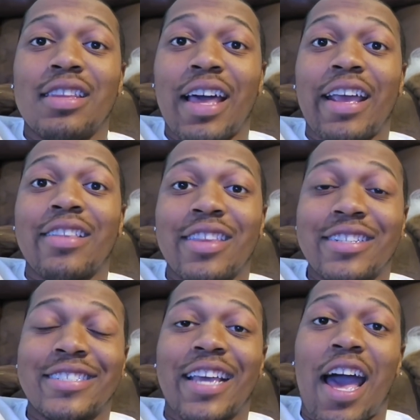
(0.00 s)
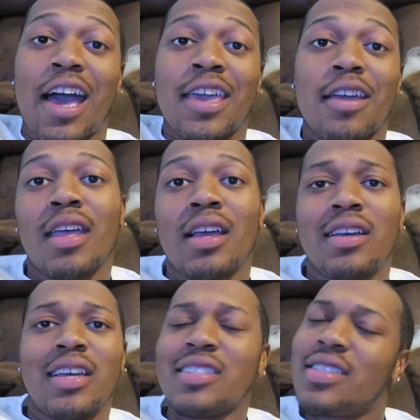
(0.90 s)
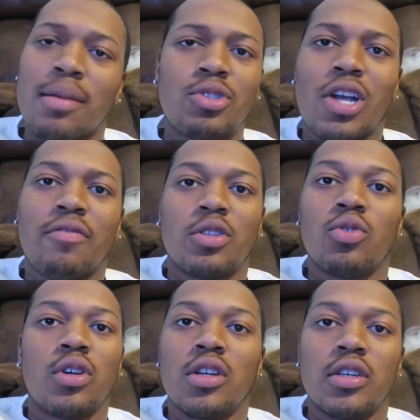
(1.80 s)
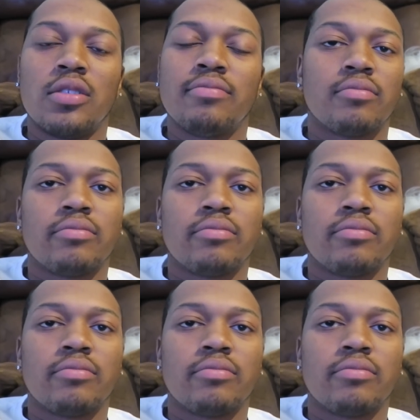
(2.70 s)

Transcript: like this guy. And stop driving through the hood.